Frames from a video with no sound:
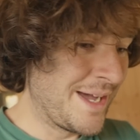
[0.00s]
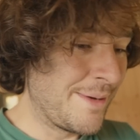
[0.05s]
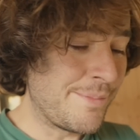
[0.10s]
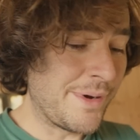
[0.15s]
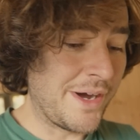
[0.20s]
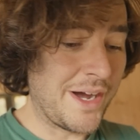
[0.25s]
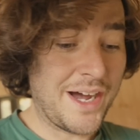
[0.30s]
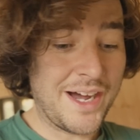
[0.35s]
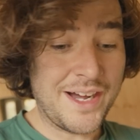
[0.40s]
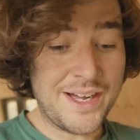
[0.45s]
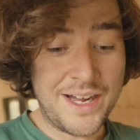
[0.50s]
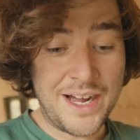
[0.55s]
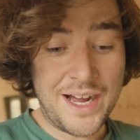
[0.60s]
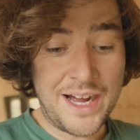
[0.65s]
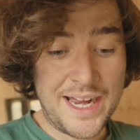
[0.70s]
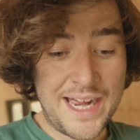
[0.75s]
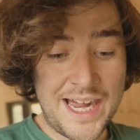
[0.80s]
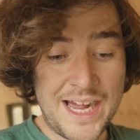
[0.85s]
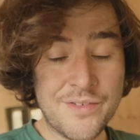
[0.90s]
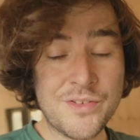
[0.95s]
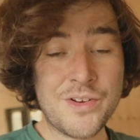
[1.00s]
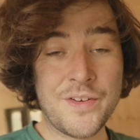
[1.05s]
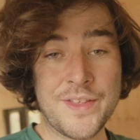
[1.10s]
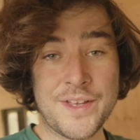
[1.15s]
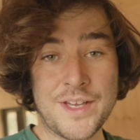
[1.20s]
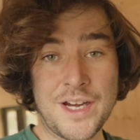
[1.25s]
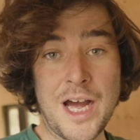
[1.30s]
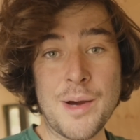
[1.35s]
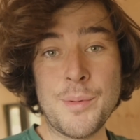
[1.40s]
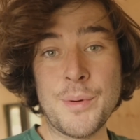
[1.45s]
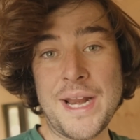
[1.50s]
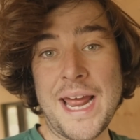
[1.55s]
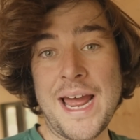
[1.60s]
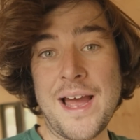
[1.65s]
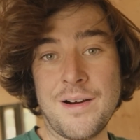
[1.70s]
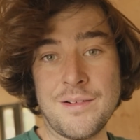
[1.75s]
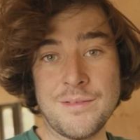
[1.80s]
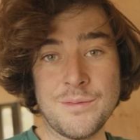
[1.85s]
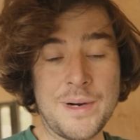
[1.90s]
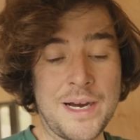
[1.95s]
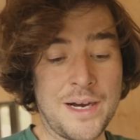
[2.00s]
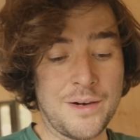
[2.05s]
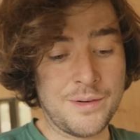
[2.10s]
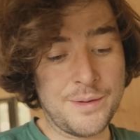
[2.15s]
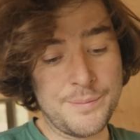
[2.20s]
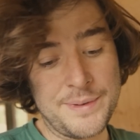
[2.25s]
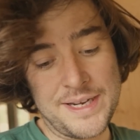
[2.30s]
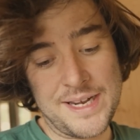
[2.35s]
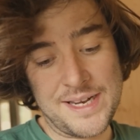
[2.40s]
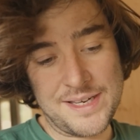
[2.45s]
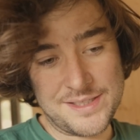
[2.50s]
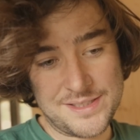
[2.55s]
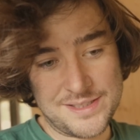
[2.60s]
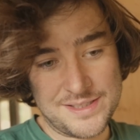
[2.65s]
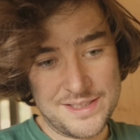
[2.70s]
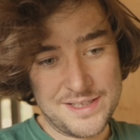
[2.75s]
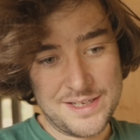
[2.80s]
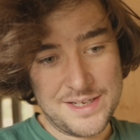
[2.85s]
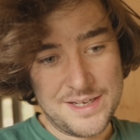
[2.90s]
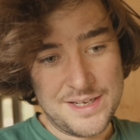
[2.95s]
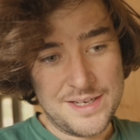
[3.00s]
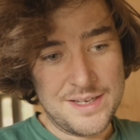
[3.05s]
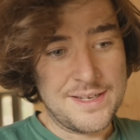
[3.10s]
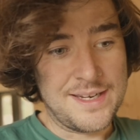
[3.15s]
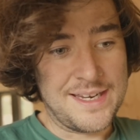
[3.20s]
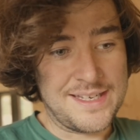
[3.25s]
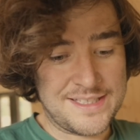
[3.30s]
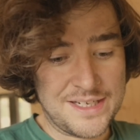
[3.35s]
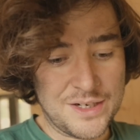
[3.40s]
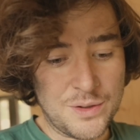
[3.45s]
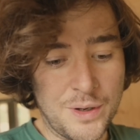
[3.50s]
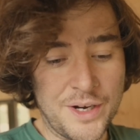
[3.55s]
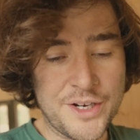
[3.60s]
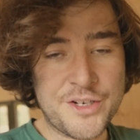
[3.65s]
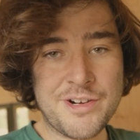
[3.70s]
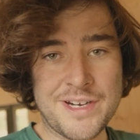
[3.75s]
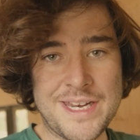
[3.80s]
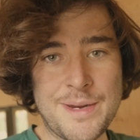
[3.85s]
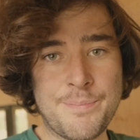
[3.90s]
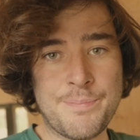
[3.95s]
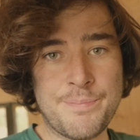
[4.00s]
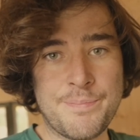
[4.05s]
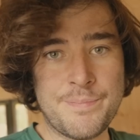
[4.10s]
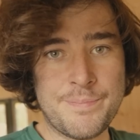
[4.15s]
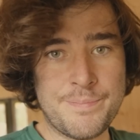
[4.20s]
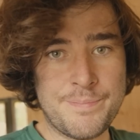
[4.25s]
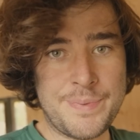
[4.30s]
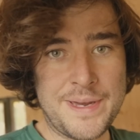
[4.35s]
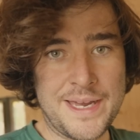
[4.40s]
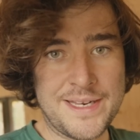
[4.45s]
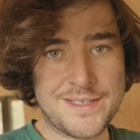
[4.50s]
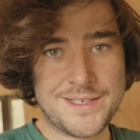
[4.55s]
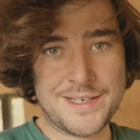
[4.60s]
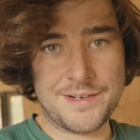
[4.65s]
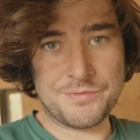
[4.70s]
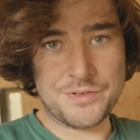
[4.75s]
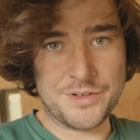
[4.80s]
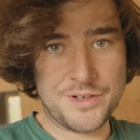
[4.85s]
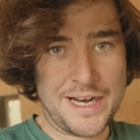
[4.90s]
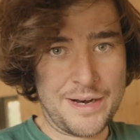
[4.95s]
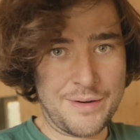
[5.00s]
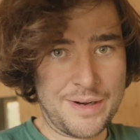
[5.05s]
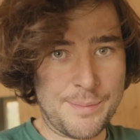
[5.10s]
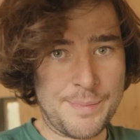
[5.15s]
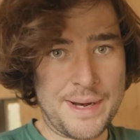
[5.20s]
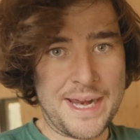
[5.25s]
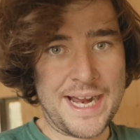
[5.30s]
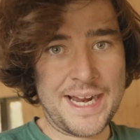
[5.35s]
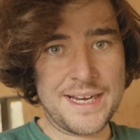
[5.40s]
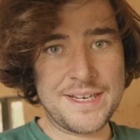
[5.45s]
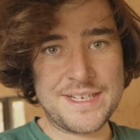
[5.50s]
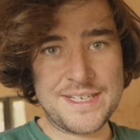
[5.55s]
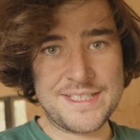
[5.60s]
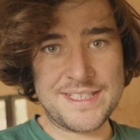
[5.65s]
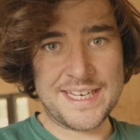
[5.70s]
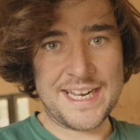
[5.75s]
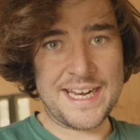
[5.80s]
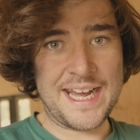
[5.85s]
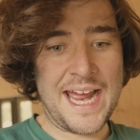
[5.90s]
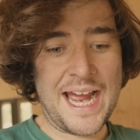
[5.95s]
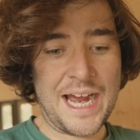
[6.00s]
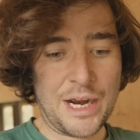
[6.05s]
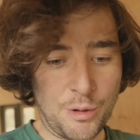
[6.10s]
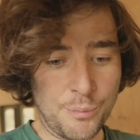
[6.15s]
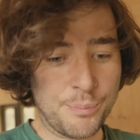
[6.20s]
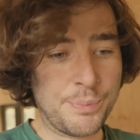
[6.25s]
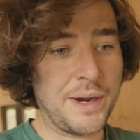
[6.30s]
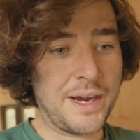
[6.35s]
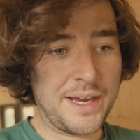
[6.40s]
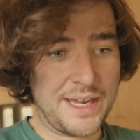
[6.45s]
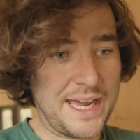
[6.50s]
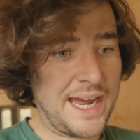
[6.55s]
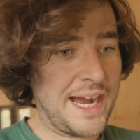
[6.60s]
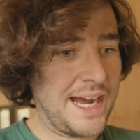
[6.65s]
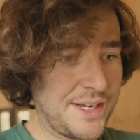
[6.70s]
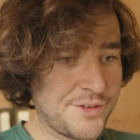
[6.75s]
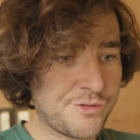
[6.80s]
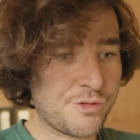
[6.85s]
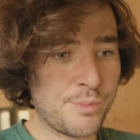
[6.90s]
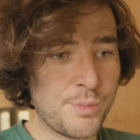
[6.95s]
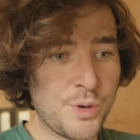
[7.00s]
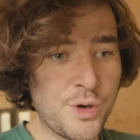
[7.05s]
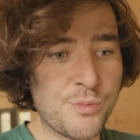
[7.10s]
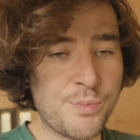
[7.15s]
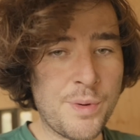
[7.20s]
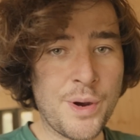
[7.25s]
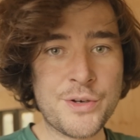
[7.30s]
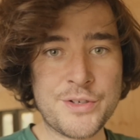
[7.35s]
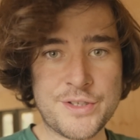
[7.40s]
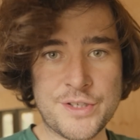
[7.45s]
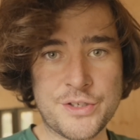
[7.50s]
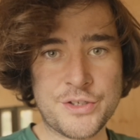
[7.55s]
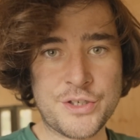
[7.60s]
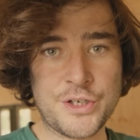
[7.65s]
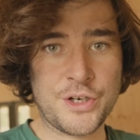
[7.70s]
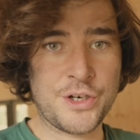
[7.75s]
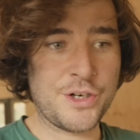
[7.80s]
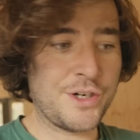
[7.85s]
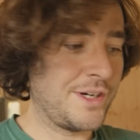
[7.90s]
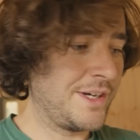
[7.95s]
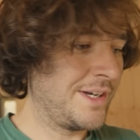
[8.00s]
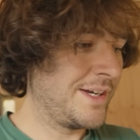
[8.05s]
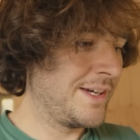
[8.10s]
But I have got the cardboard out. Well, I mean, it's in quite a tricky bit to have to now get my hand in to get it out, but it has removed most of the soot.